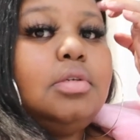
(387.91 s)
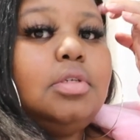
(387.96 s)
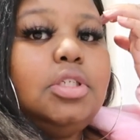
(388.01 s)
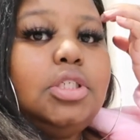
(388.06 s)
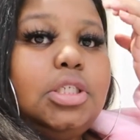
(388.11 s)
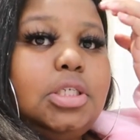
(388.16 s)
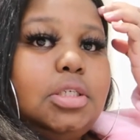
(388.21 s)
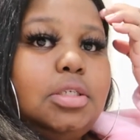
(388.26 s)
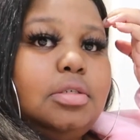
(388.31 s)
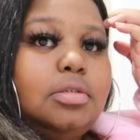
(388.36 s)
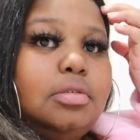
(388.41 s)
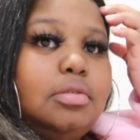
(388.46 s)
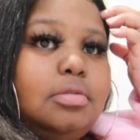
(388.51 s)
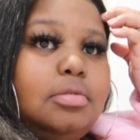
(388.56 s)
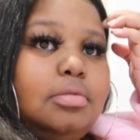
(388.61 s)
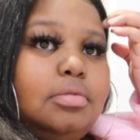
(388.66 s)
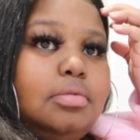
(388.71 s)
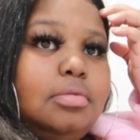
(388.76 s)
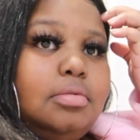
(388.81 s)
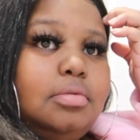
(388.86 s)

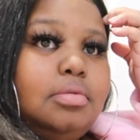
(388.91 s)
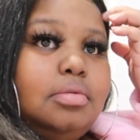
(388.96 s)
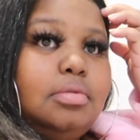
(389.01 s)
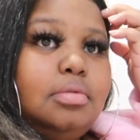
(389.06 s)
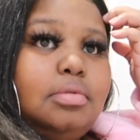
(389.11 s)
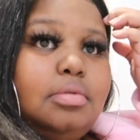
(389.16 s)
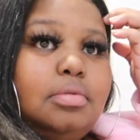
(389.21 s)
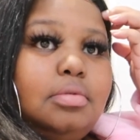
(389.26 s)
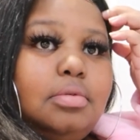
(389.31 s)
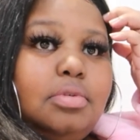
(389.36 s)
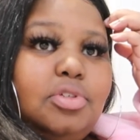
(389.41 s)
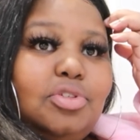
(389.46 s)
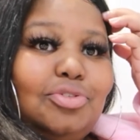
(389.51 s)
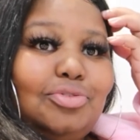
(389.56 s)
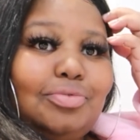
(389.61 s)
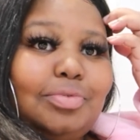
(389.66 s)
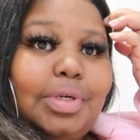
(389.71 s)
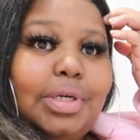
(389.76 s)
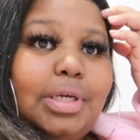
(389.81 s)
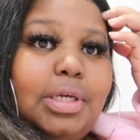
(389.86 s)
chill,
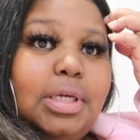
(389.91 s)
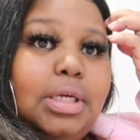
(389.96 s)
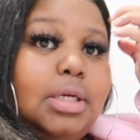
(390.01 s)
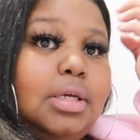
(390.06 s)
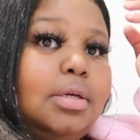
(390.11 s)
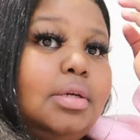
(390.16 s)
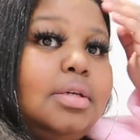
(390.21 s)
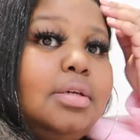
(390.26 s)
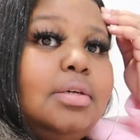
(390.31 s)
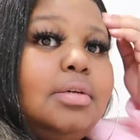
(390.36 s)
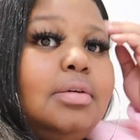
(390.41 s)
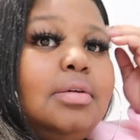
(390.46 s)
drink, uh,